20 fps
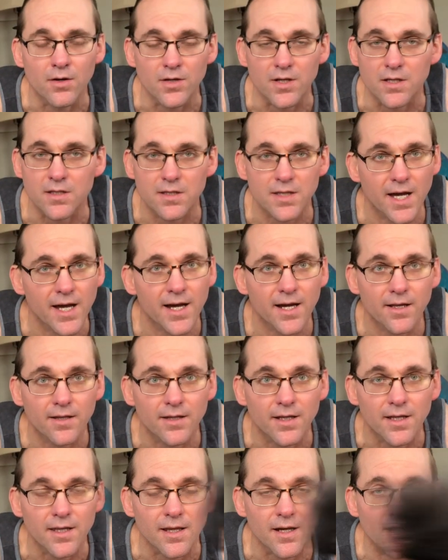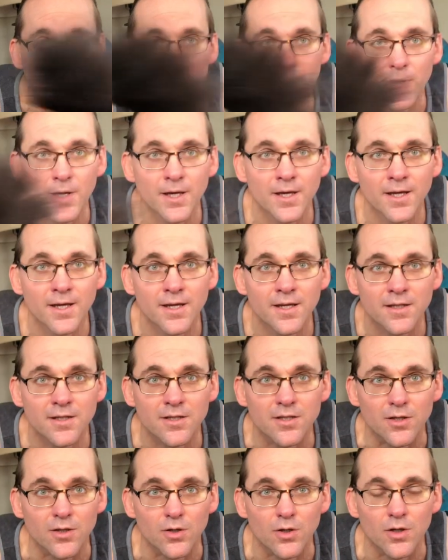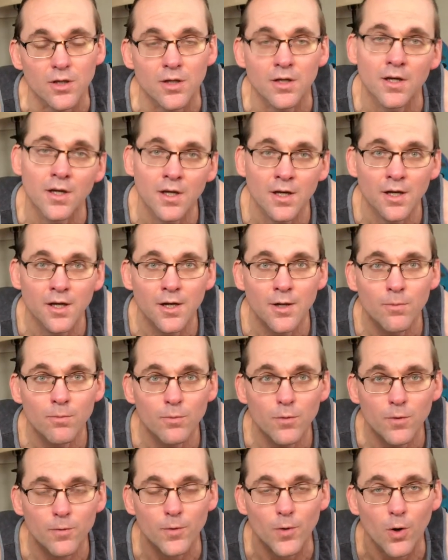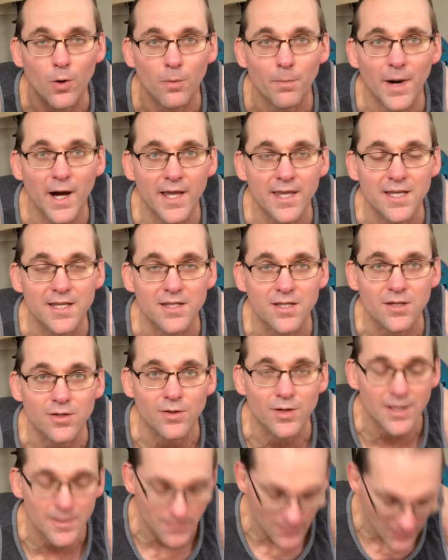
just down and up. Just a good move your whole body as a unit.